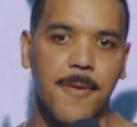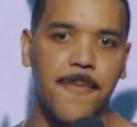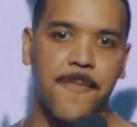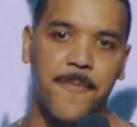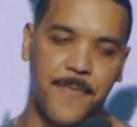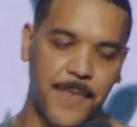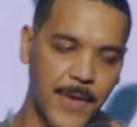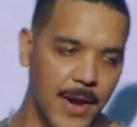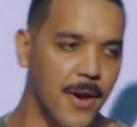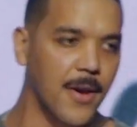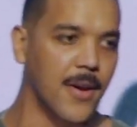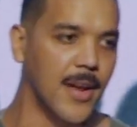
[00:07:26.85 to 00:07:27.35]
a
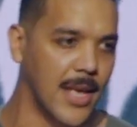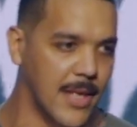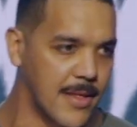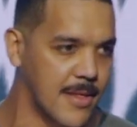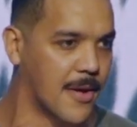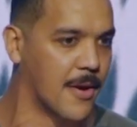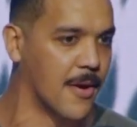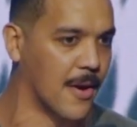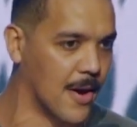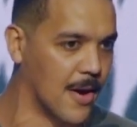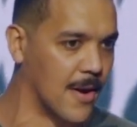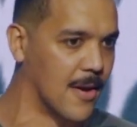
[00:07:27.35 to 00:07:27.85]
fearless
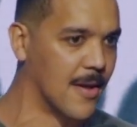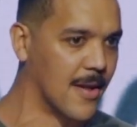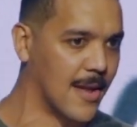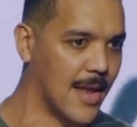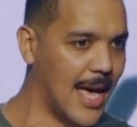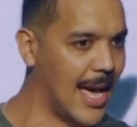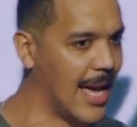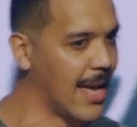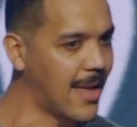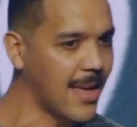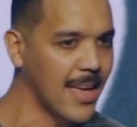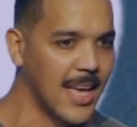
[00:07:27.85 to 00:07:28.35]
girl.
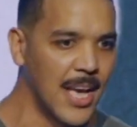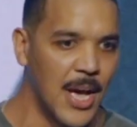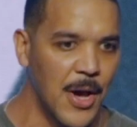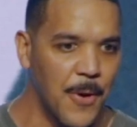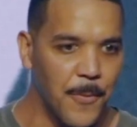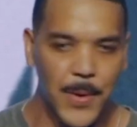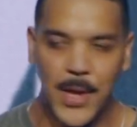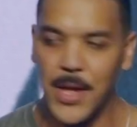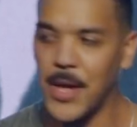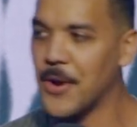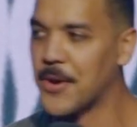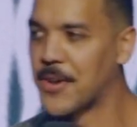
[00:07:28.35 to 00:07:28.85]
Like,
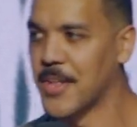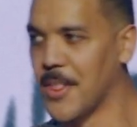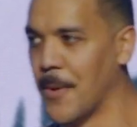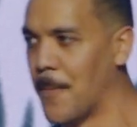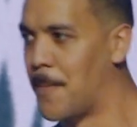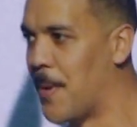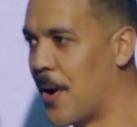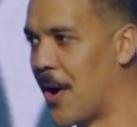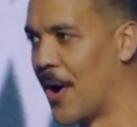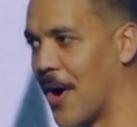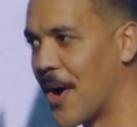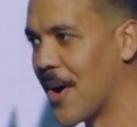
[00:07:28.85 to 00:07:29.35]
we go to the
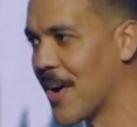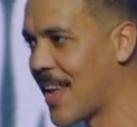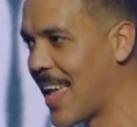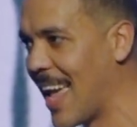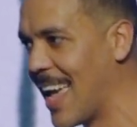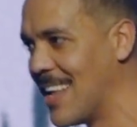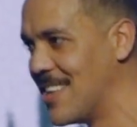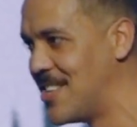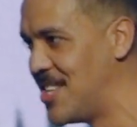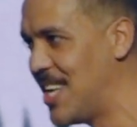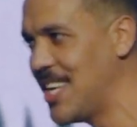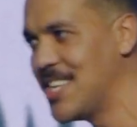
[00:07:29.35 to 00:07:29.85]
park
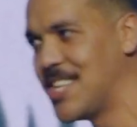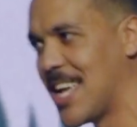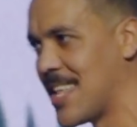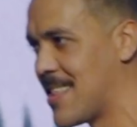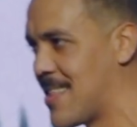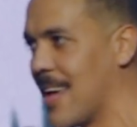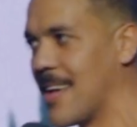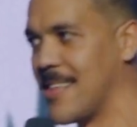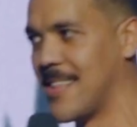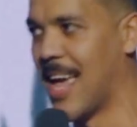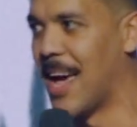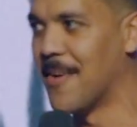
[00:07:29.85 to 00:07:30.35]
and she just
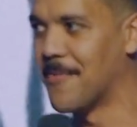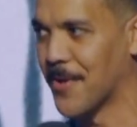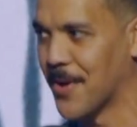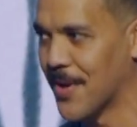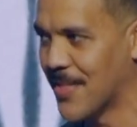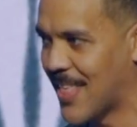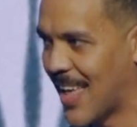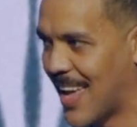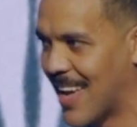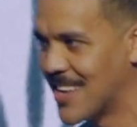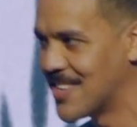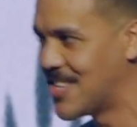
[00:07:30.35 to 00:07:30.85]
does
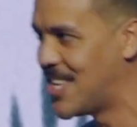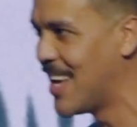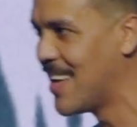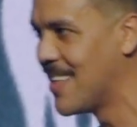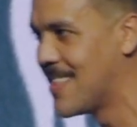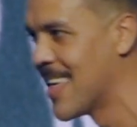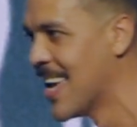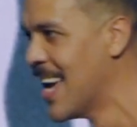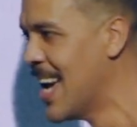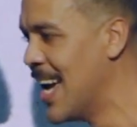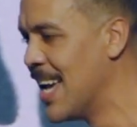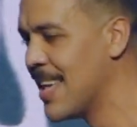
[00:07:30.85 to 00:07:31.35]
everything.
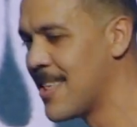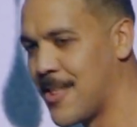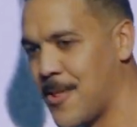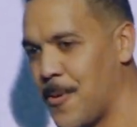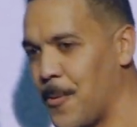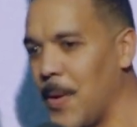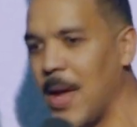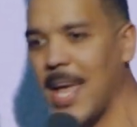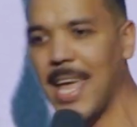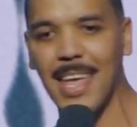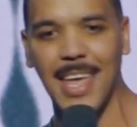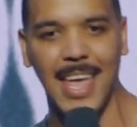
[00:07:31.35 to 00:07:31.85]
She's
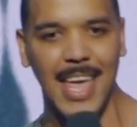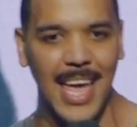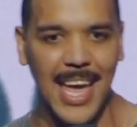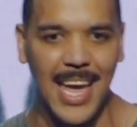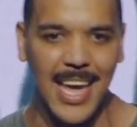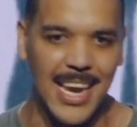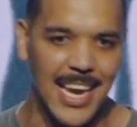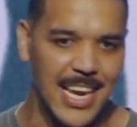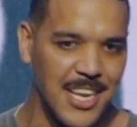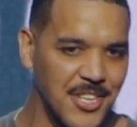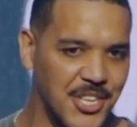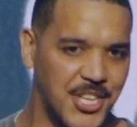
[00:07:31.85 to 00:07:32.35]

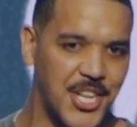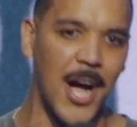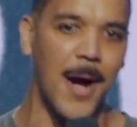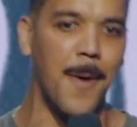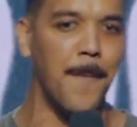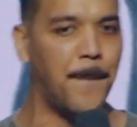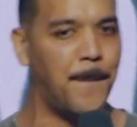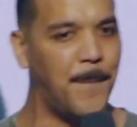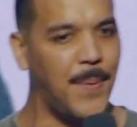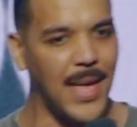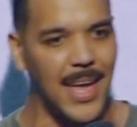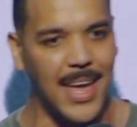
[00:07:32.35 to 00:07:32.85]
swinging and
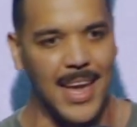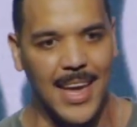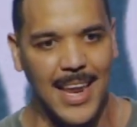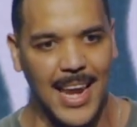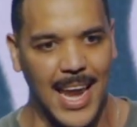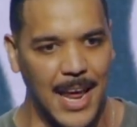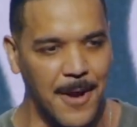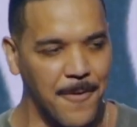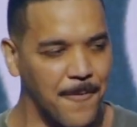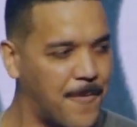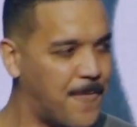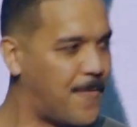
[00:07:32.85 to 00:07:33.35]
jumping
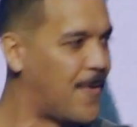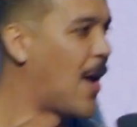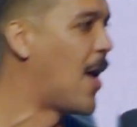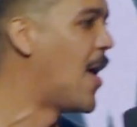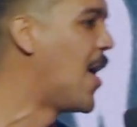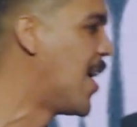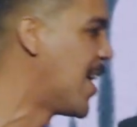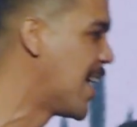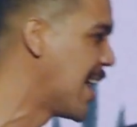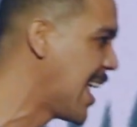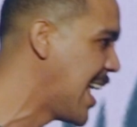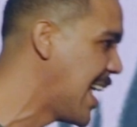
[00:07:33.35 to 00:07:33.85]
and
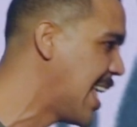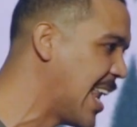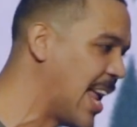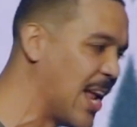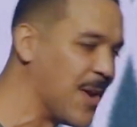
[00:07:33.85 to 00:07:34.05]
falling